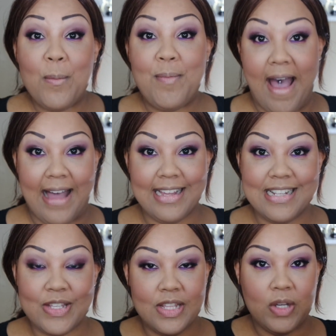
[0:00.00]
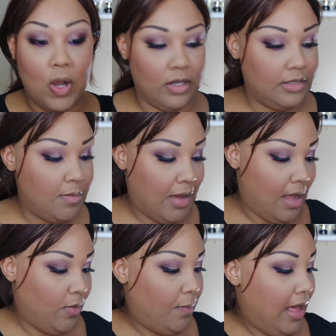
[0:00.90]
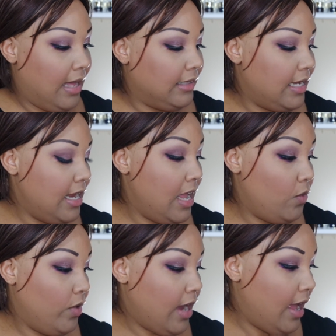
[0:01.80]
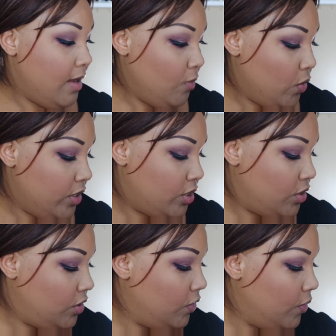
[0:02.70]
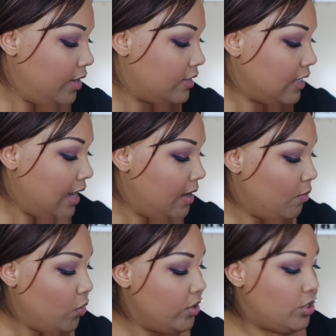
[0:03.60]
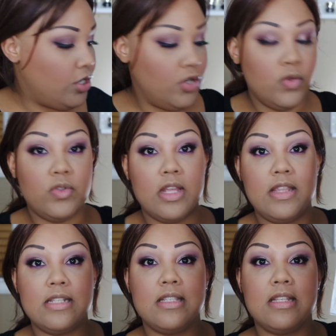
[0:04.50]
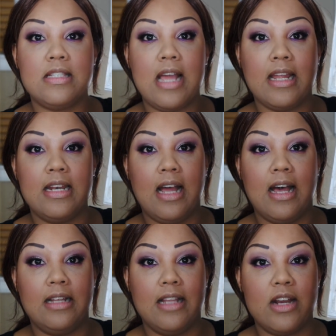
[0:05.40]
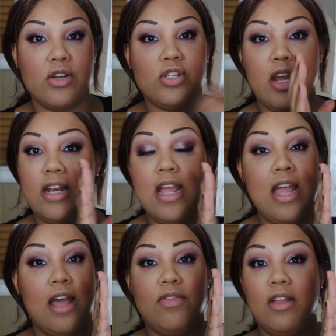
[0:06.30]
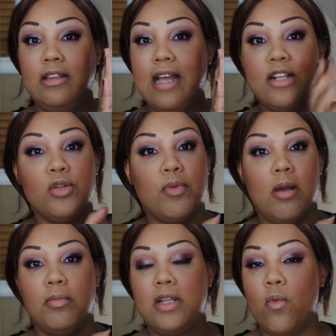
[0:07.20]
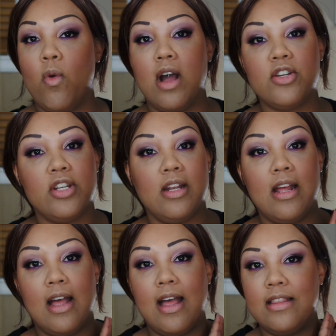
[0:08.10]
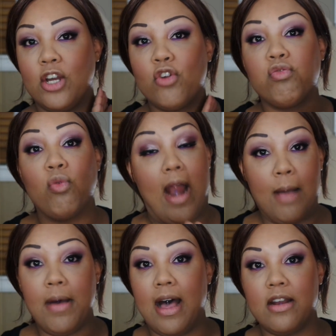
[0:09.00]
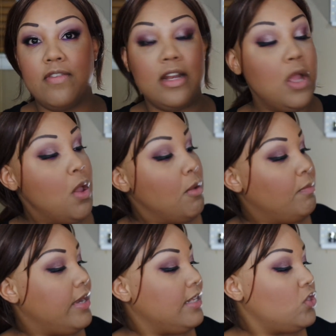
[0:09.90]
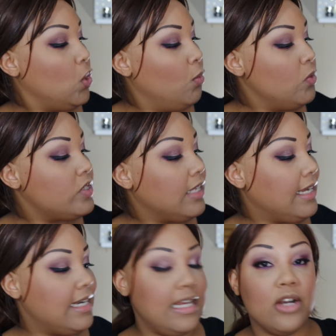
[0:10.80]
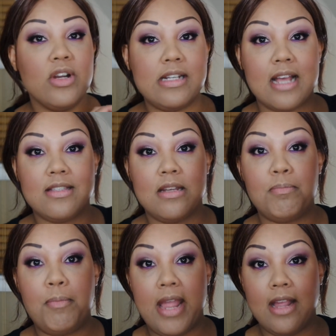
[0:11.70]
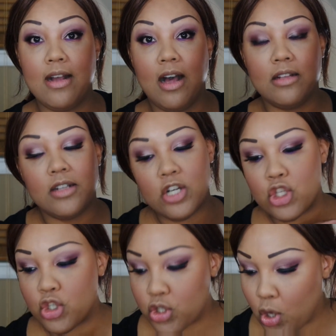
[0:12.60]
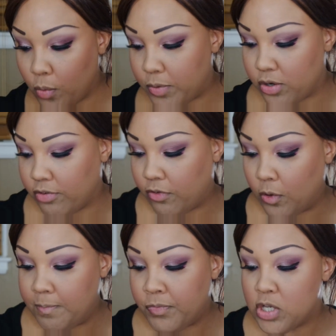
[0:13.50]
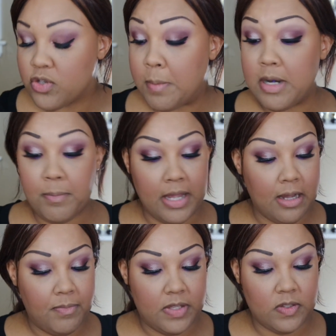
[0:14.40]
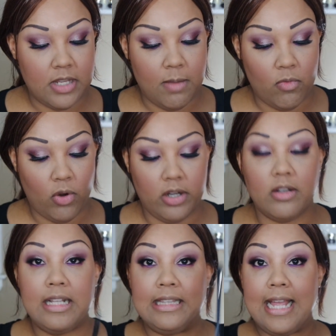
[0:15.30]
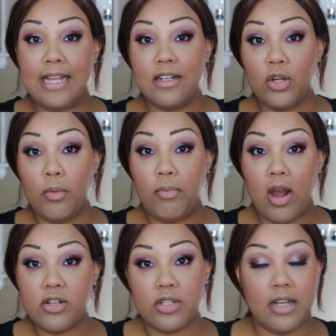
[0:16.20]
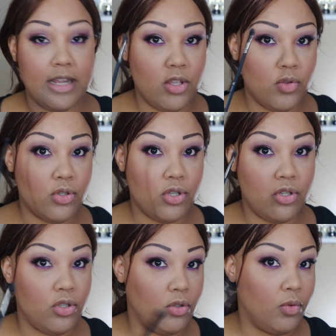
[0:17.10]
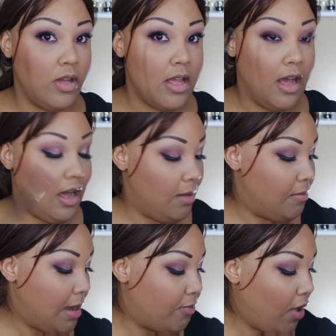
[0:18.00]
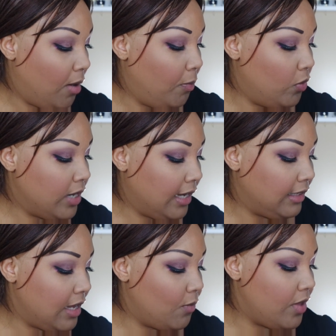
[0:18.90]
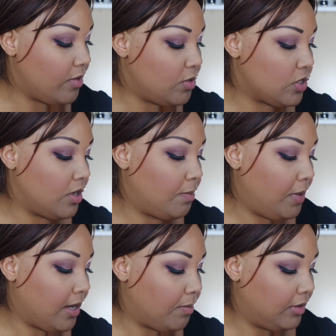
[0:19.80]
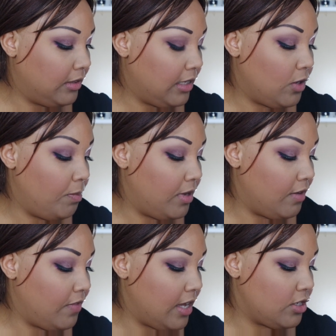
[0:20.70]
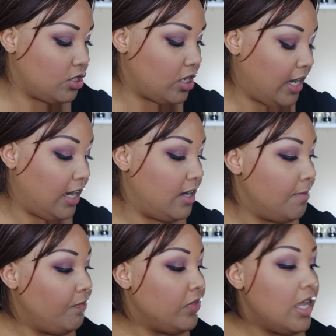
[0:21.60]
to go back into the Carli Bybel palette, and what I am going to do is I am going to use this second highlighter shade. The lights are probably washing the crap out of it, but it's almost like an iridescent pink color. So beautiful. So I'm going to pick up the same Royal and Langnickel brush that I used to do my brow bone highlight with. I'm just going to pick up a little bit of that shade.